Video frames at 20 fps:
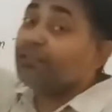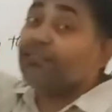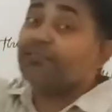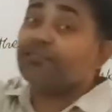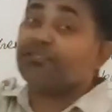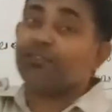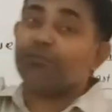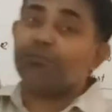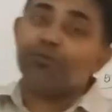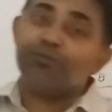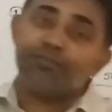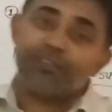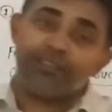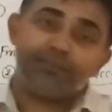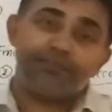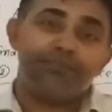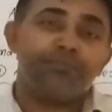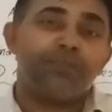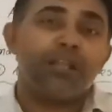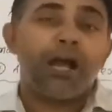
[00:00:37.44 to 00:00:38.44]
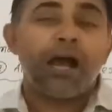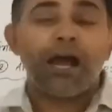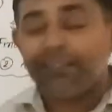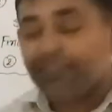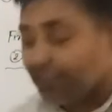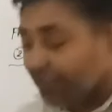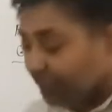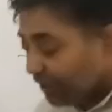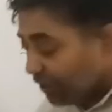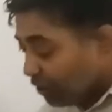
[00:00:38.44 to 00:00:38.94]
distribution. I
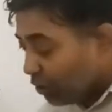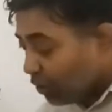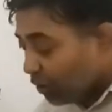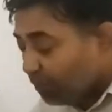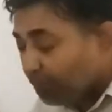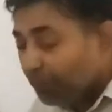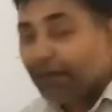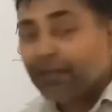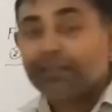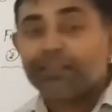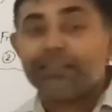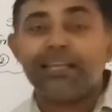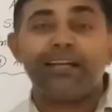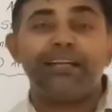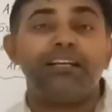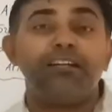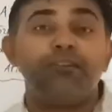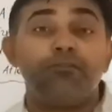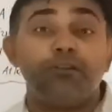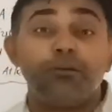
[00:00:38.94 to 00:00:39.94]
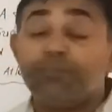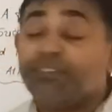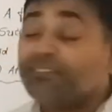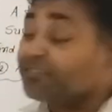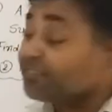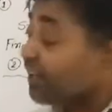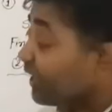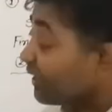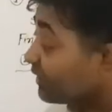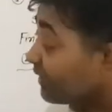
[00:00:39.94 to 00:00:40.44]
think in your mind that it will
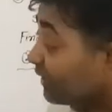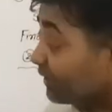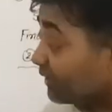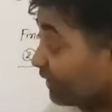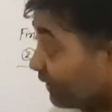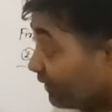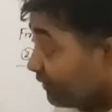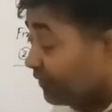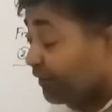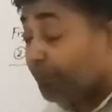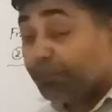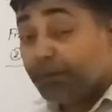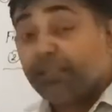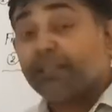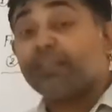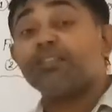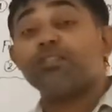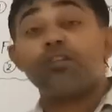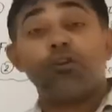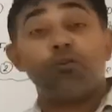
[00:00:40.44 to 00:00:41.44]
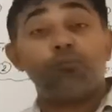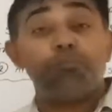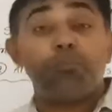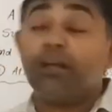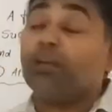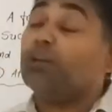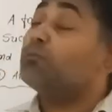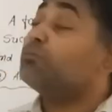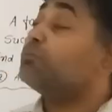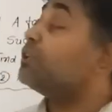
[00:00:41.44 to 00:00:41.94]
distract that there is application of
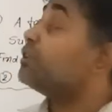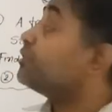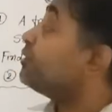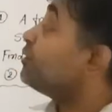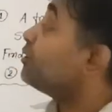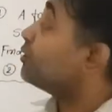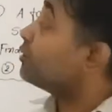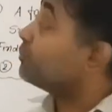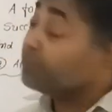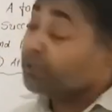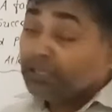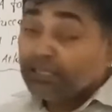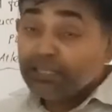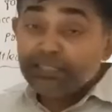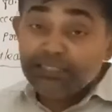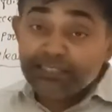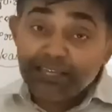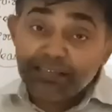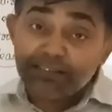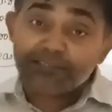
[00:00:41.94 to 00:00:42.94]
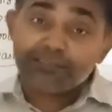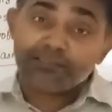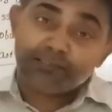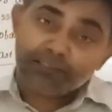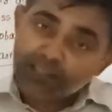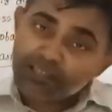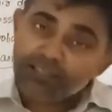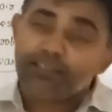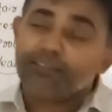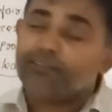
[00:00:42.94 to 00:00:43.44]
binomial theorem.
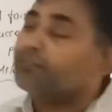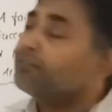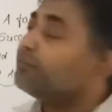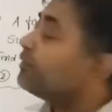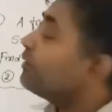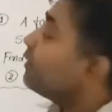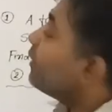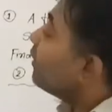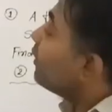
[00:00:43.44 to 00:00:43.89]
Yes, it is.